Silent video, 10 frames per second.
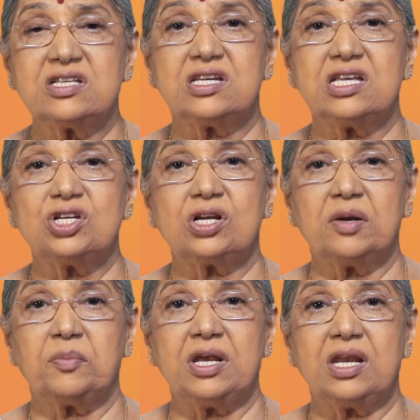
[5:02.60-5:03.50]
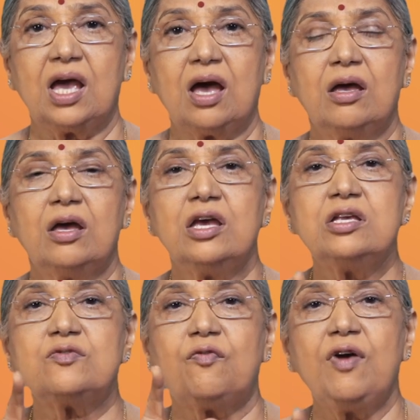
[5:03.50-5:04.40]
this digital media
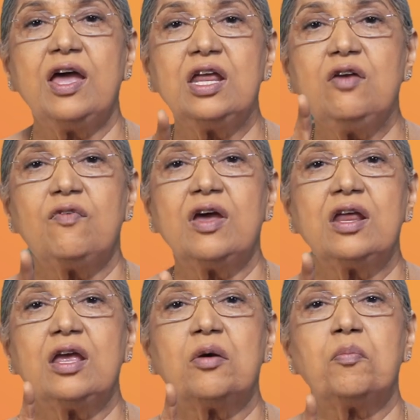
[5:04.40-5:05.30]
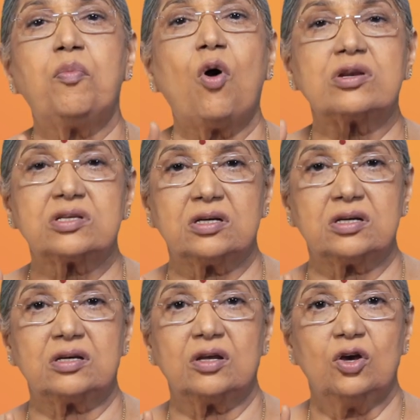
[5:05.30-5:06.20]
is very, very
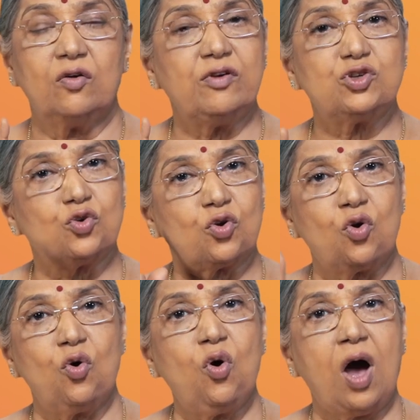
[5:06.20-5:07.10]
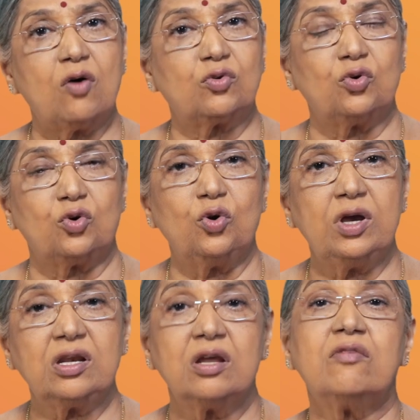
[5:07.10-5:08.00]
important. We should know how to do
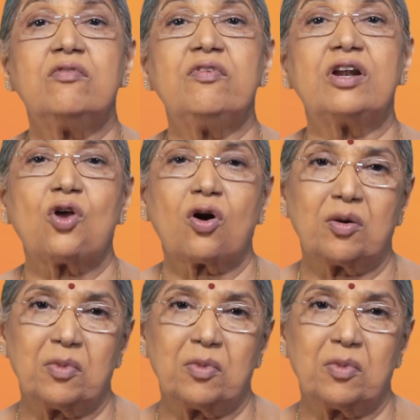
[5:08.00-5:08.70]
it. We will talk